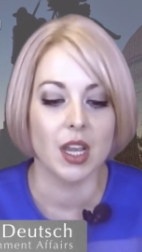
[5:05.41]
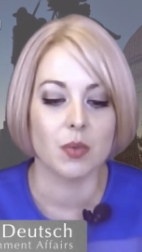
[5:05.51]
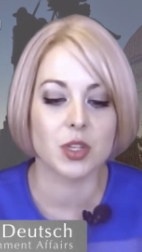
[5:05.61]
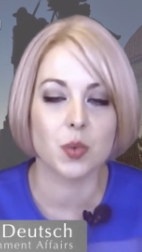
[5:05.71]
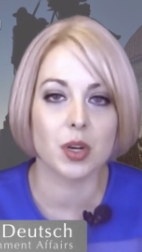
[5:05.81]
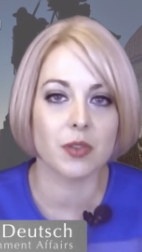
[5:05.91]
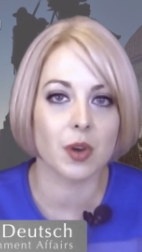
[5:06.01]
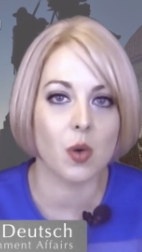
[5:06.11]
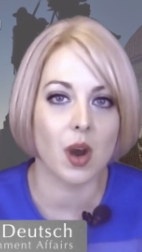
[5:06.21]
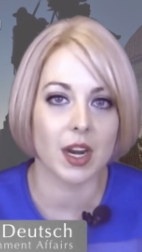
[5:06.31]
which would have
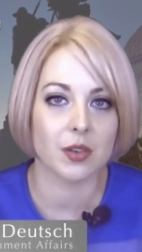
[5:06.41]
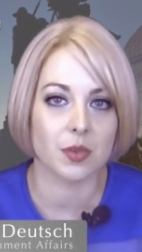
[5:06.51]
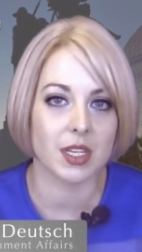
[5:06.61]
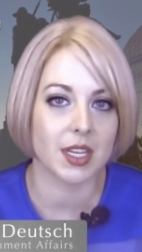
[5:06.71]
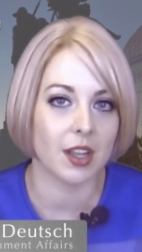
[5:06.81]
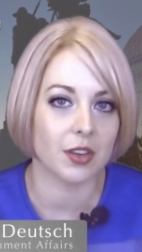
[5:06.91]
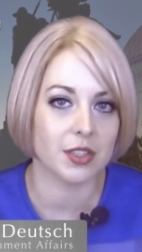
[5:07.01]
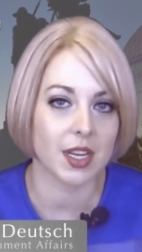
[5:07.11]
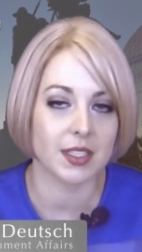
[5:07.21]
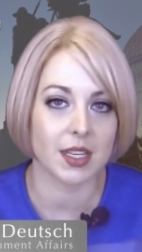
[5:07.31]
required
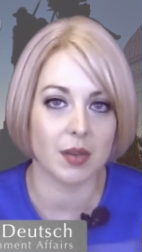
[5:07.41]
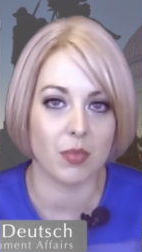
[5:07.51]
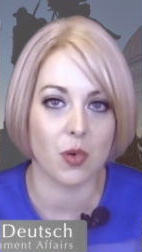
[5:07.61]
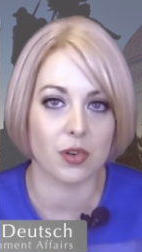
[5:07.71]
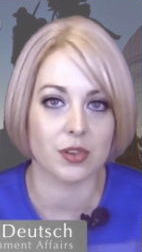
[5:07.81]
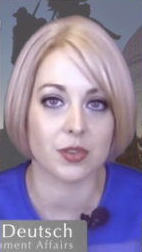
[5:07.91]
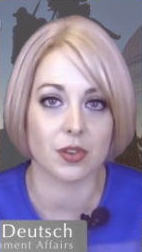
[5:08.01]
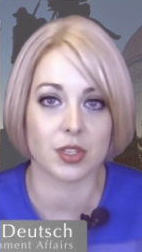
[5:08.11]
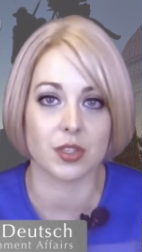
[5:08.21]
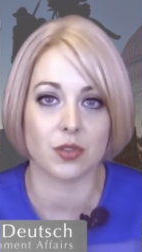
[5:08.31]
retailers as importers or
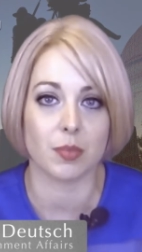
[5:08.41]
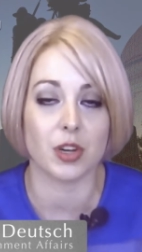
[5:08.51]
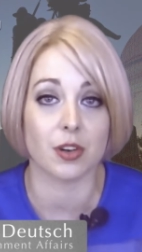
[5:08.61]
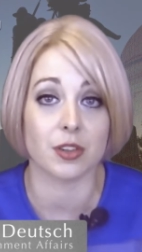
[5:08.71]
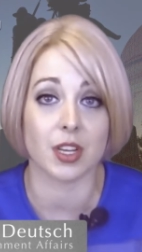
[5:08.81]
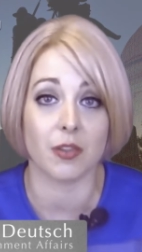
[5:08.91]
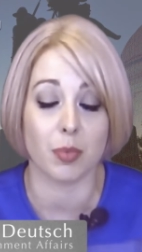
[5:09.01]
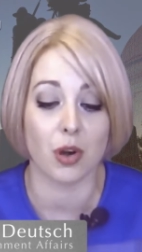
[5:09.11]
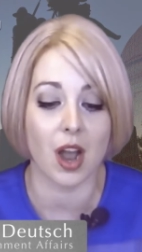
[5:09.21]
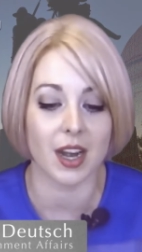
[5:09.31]
distributors of
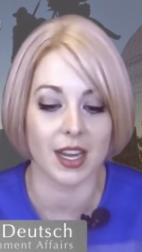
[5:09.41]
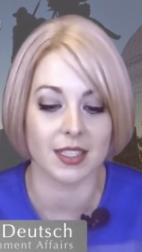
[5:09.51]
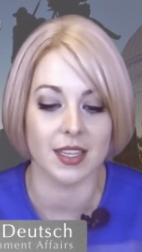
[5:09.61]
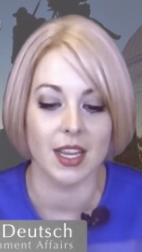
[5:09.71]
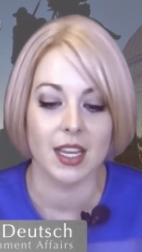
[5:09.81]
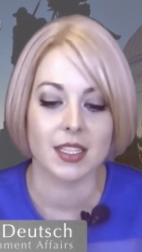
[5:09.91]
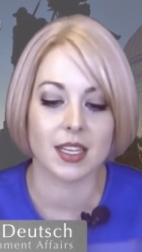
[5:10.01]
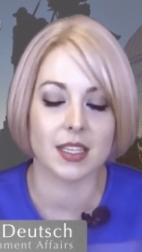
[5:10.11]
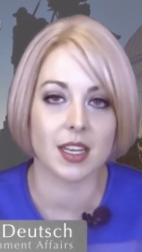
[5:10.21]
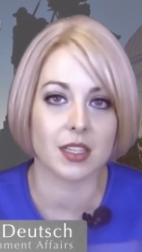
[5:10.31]
products to
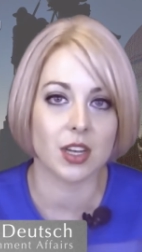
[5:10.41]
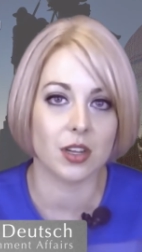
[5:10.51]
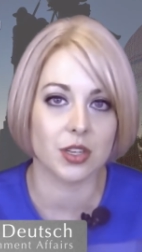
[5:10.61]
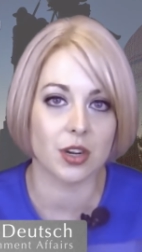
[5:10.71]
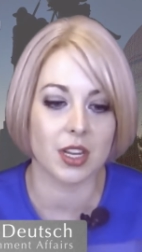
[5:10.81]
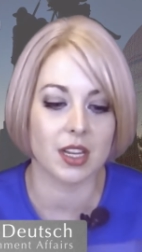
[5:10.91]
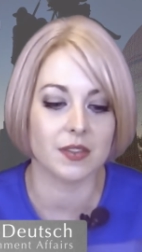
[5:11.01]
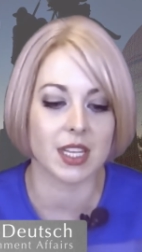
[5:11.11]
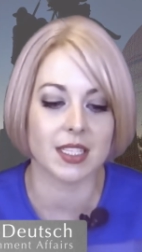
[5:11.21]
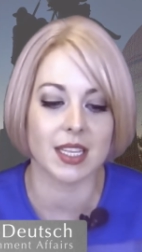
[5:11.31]
conduct
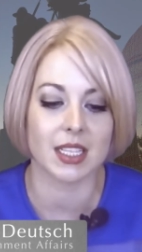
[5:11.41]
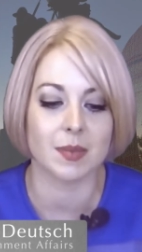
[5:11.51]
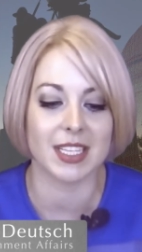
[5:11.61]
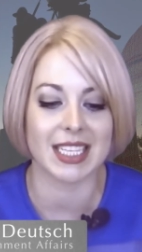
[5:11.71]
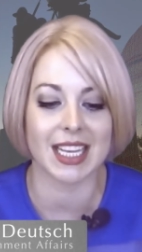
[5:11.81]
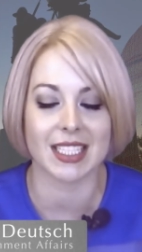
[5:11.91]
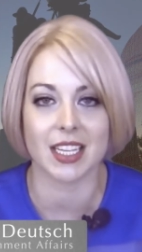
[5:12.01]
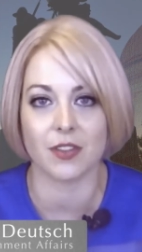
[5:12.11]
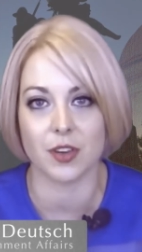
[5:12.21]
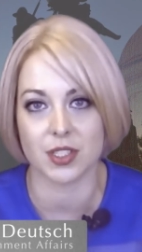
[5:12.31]
alternatives assessment
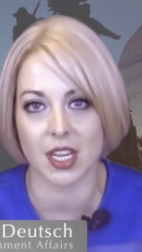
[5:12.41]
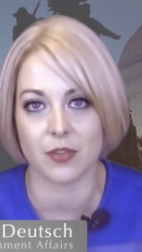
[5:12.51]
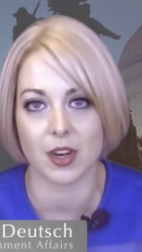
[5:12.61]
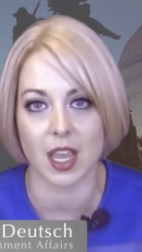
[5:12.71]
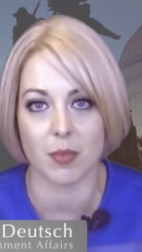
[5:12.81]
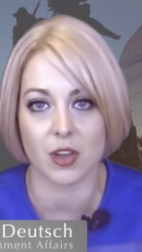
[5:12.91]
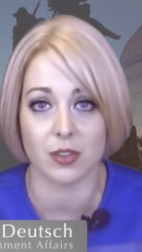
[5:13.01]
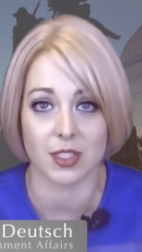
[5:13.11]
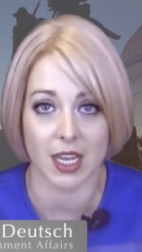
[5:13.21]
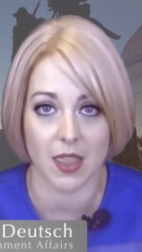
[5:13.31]
testing for safer
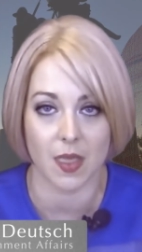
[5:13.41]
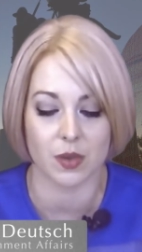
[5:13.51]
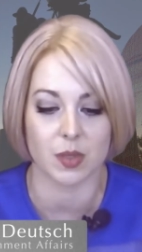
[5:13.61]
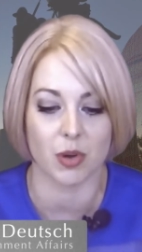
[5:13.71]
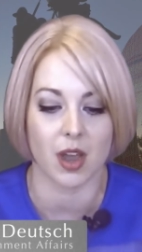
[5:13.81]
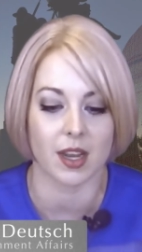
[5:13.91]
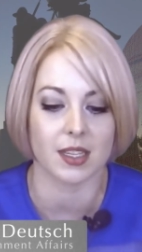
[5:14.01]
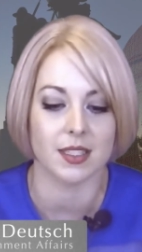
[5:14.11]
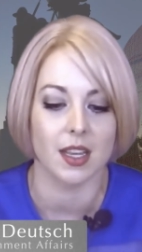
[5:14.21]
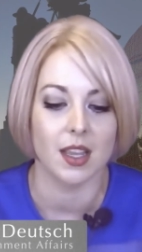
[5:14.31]
chemicals in those products.